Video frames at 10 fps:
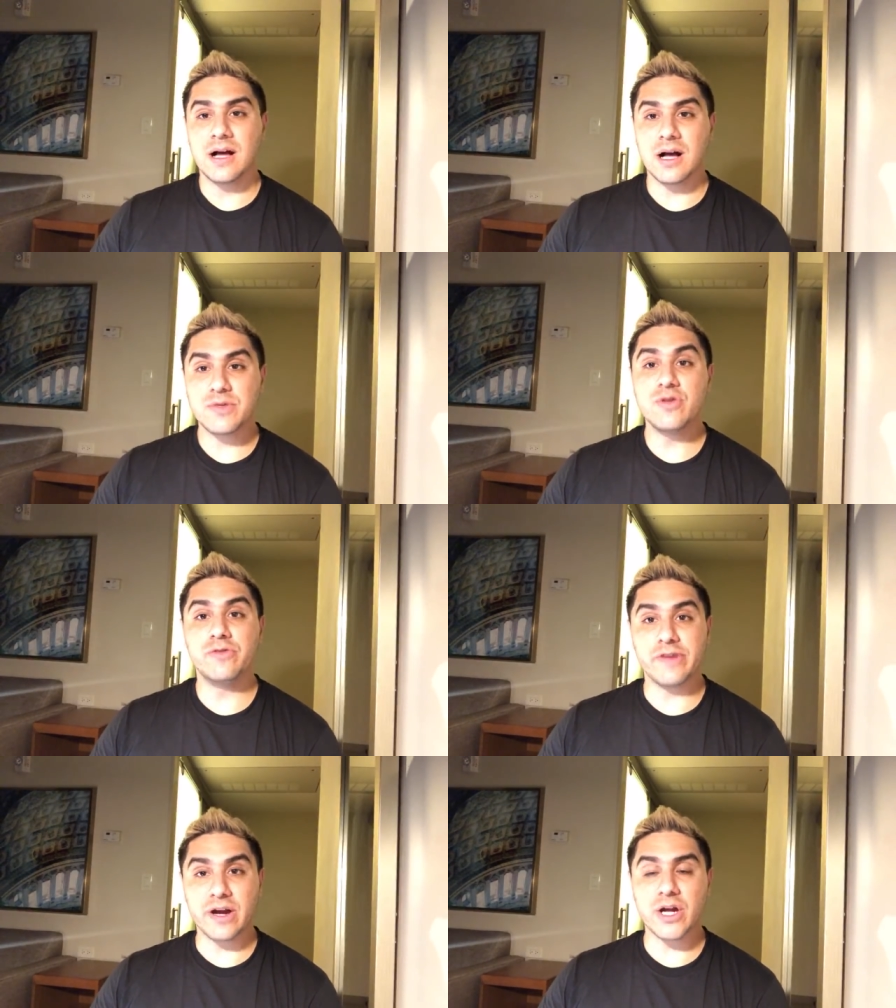You
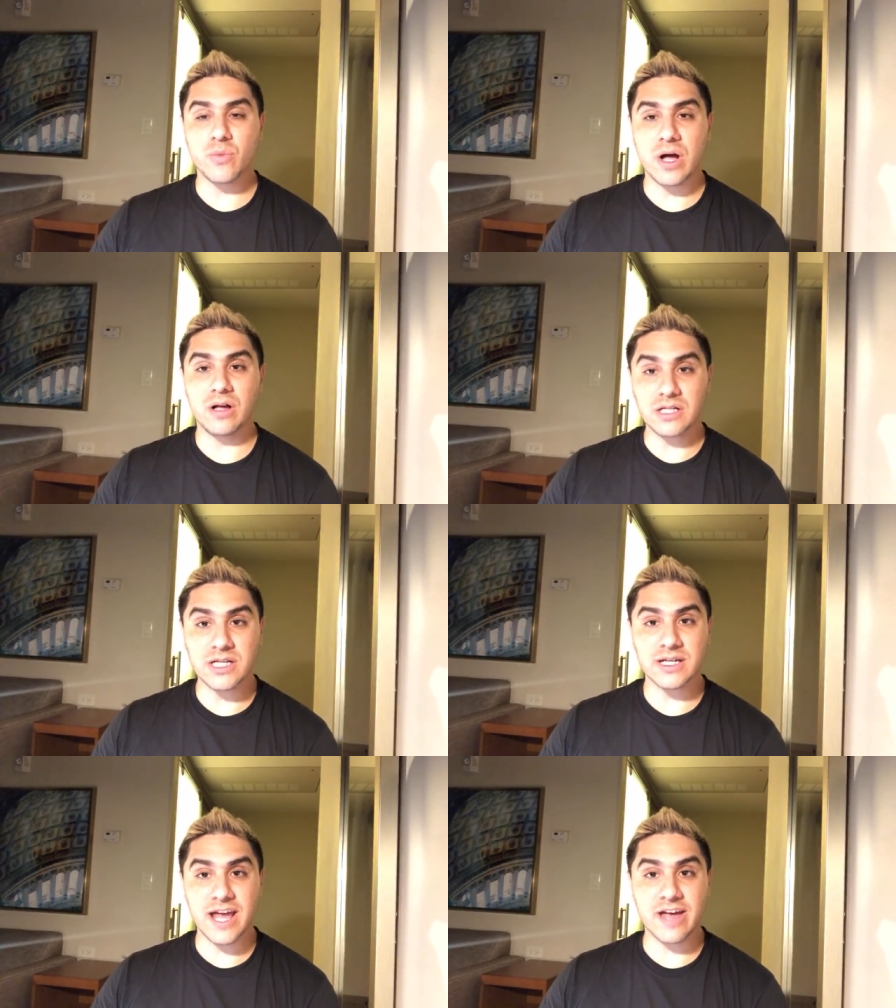very well
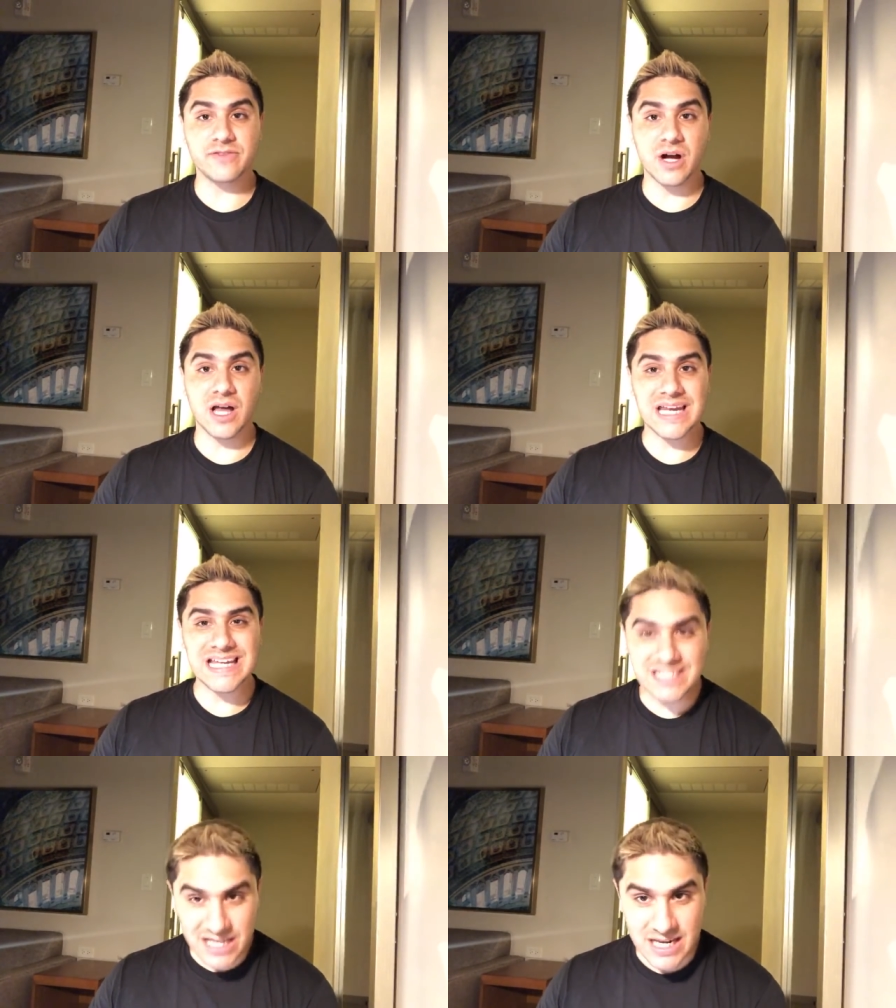could have gone and
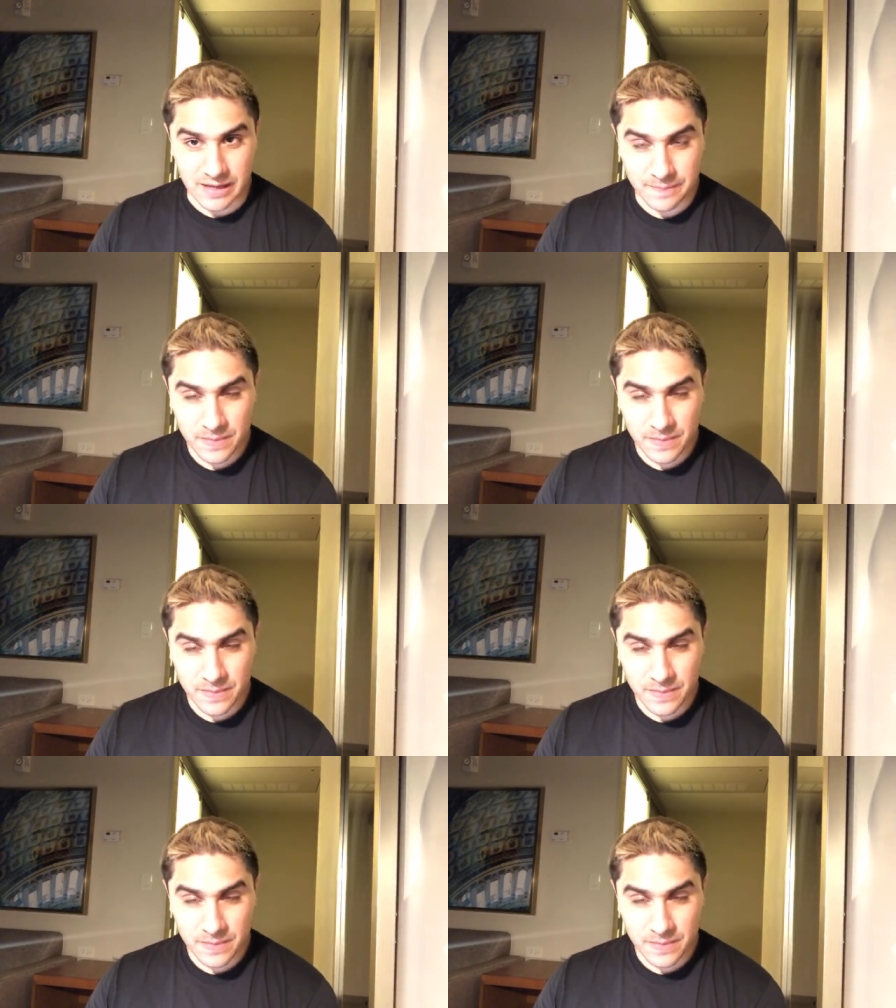done it.